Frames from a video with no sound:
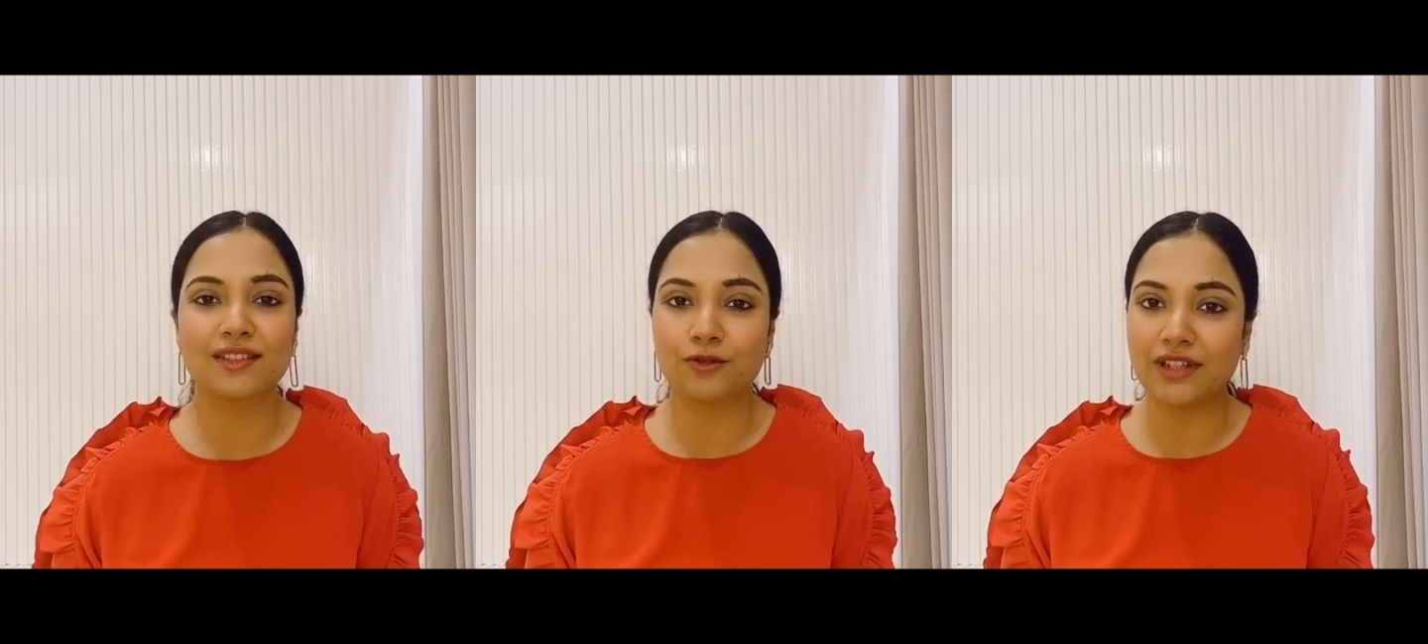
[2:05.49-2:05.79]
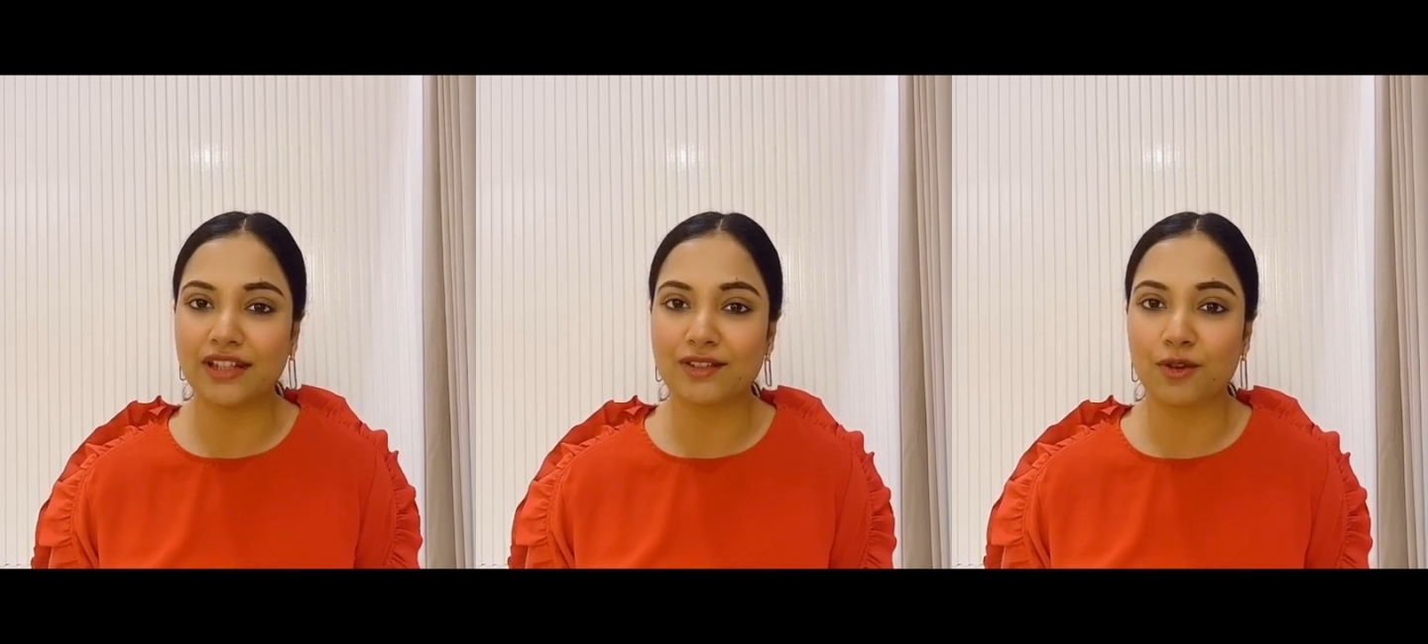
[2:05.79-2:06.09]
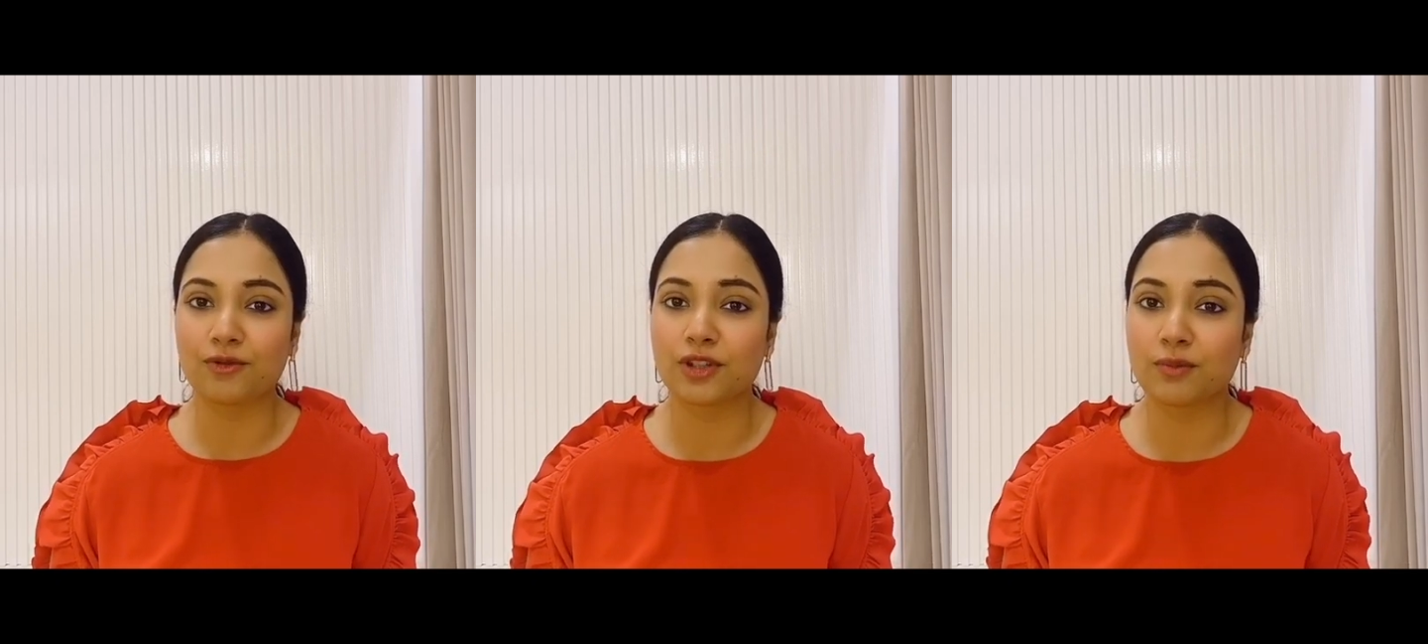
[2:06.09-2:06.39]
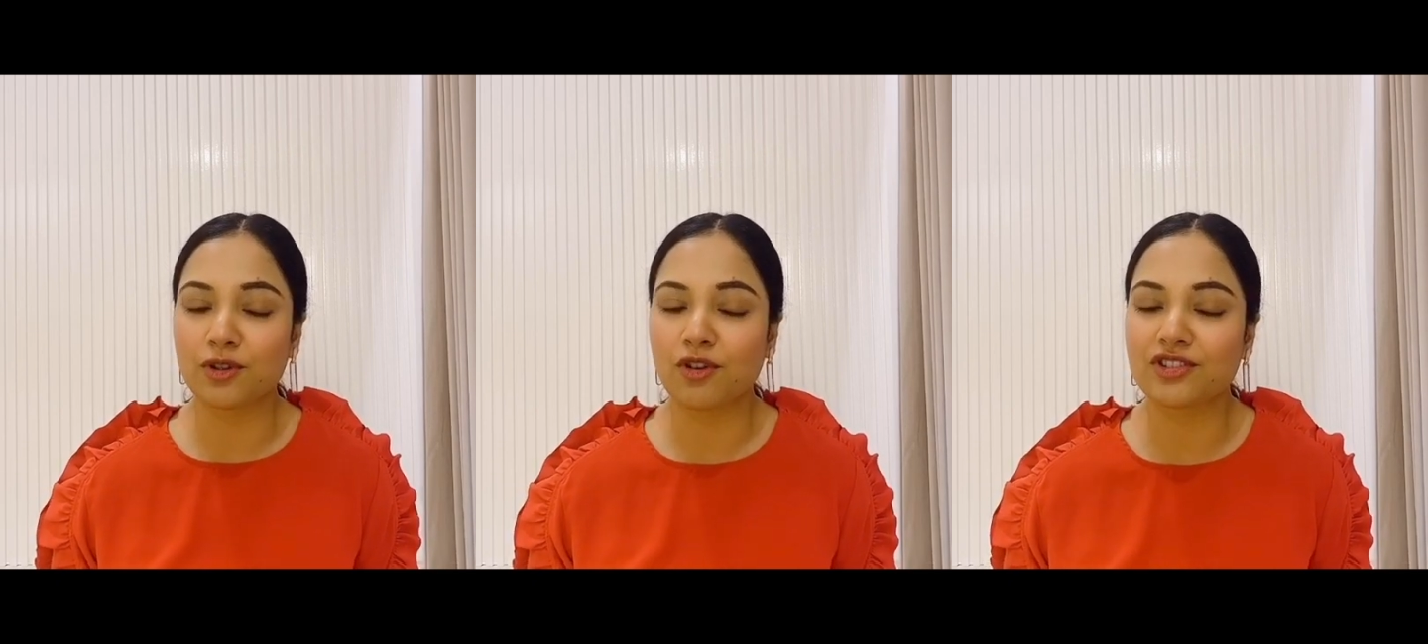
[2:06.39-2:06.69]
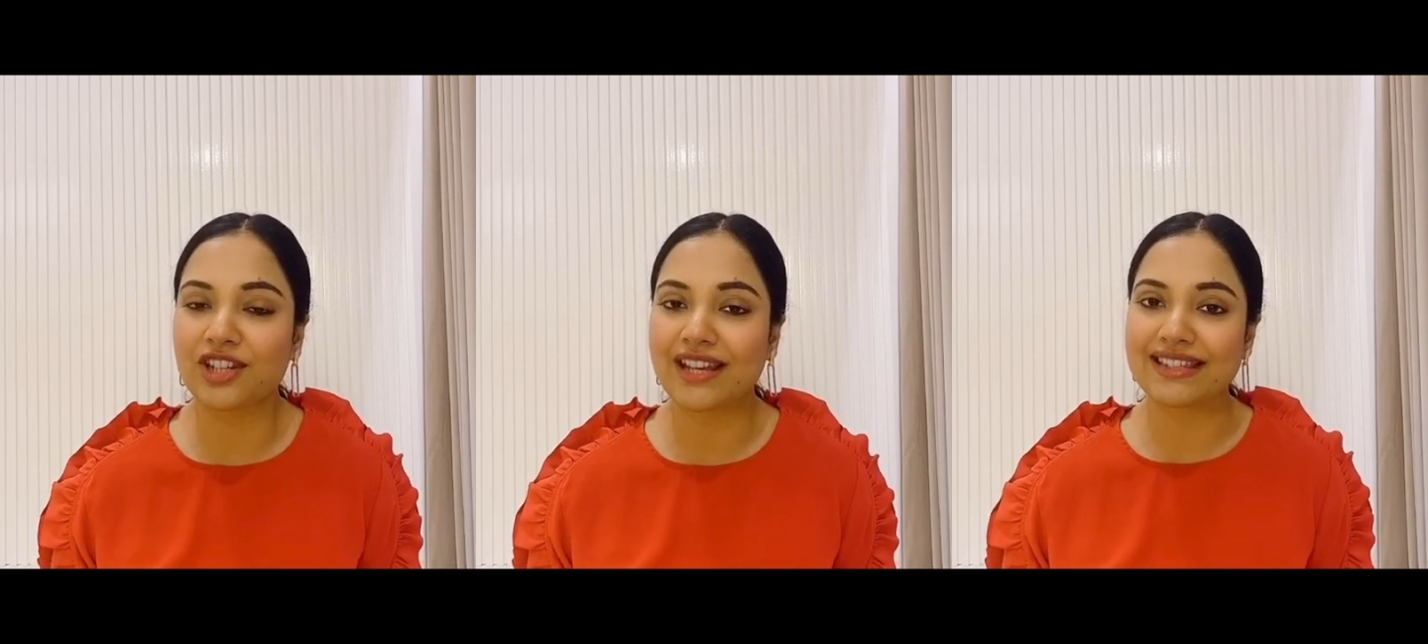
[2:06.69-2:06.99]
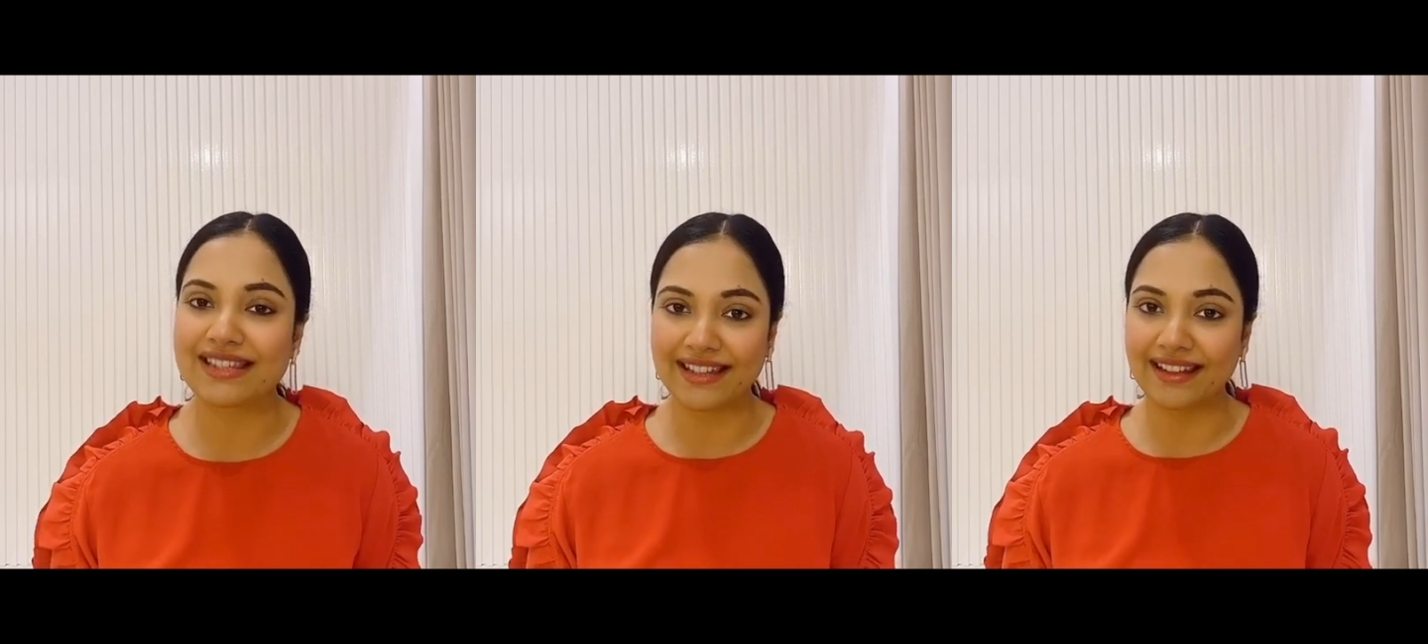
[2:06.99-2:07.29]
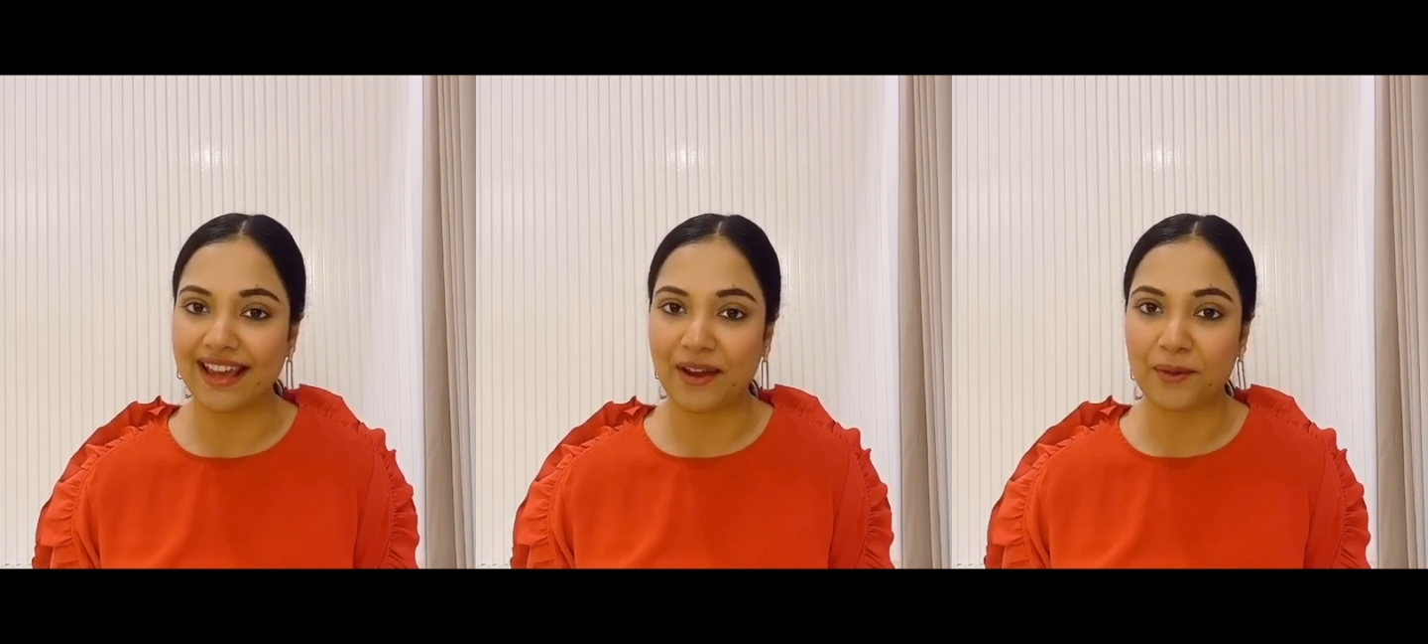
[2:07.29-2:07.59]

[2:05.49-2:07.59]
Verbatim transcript: field of dermatology and skincare.